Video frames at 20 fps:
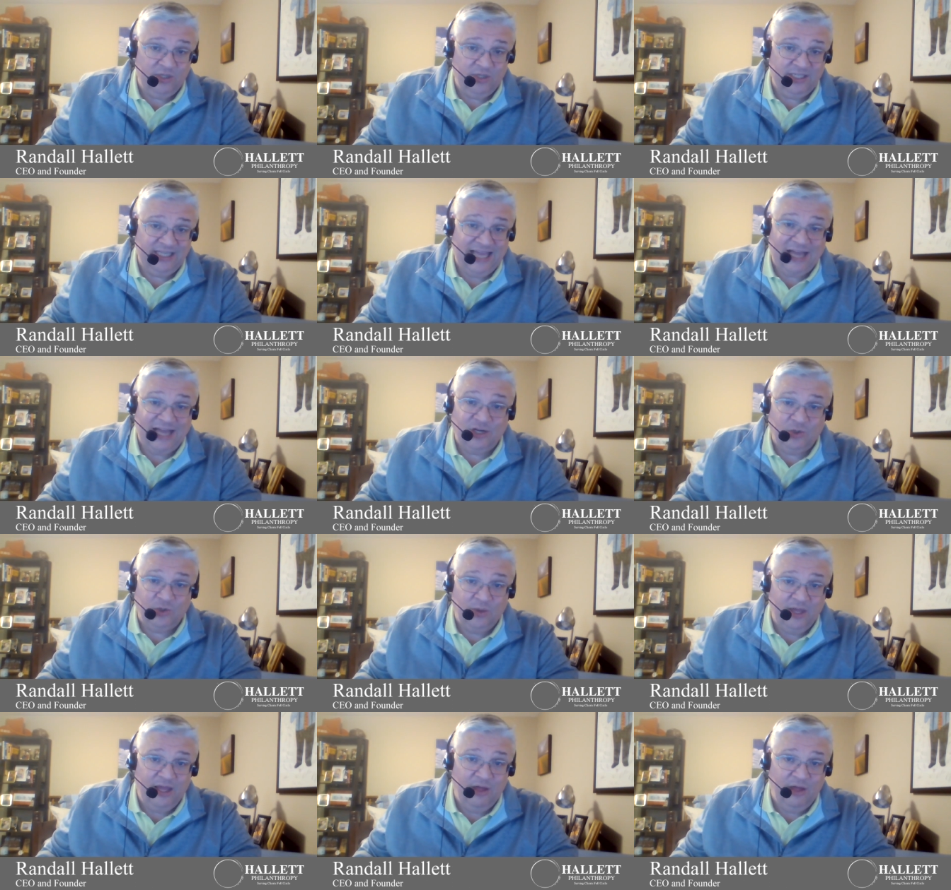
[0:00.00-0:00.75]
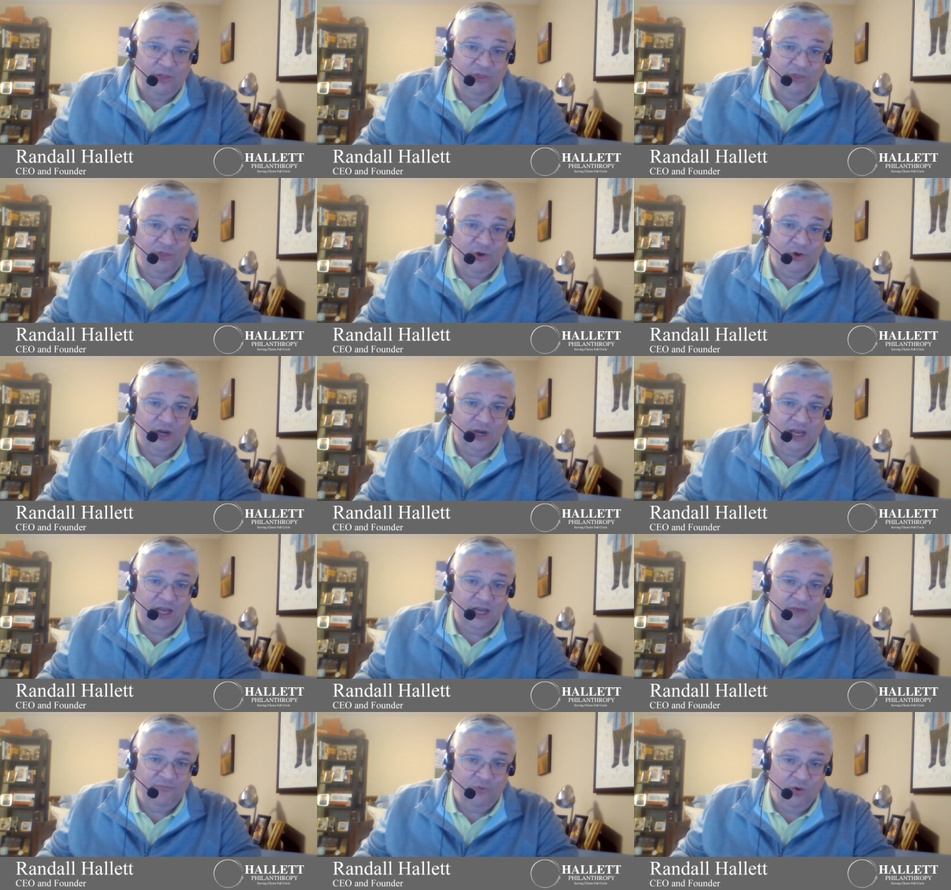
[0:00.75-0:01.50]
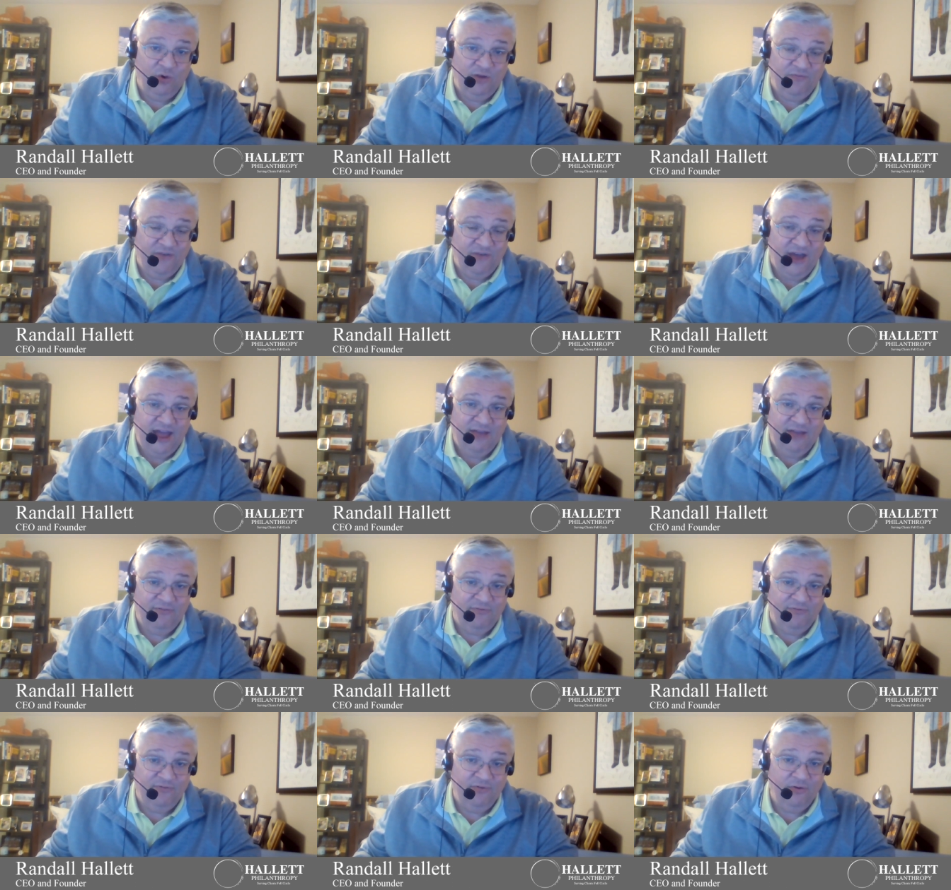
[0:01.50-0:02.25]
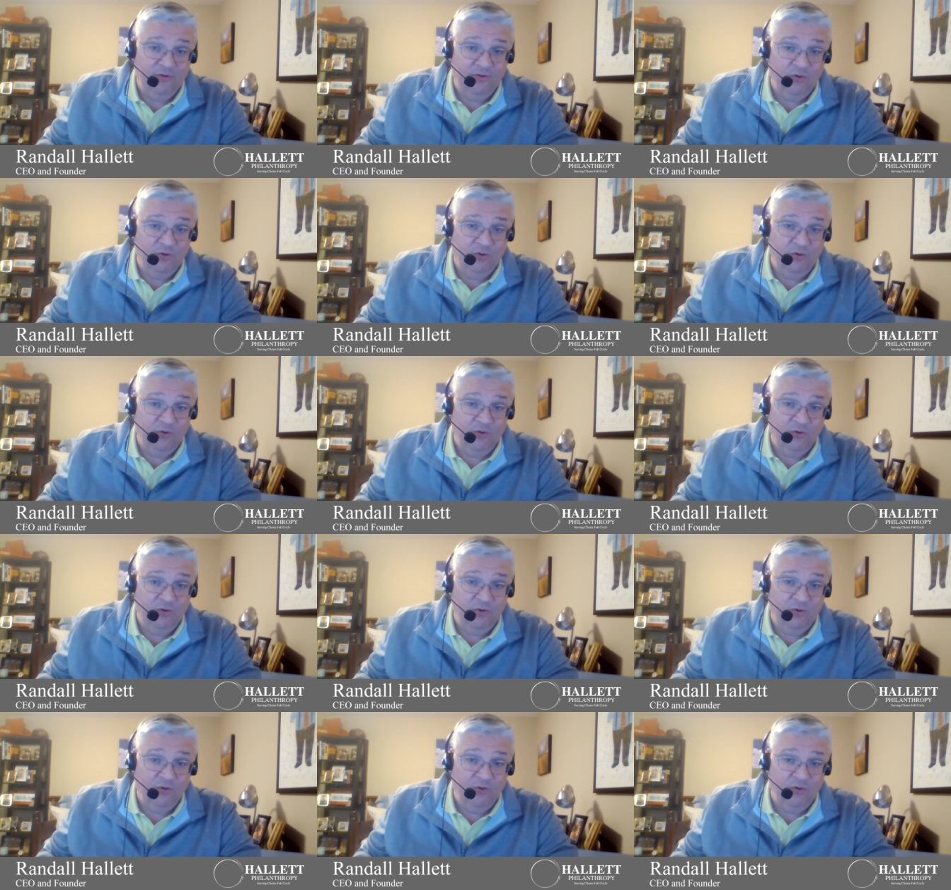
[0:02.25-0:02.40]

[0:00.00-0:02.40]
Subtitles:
scheduling a 30, 45,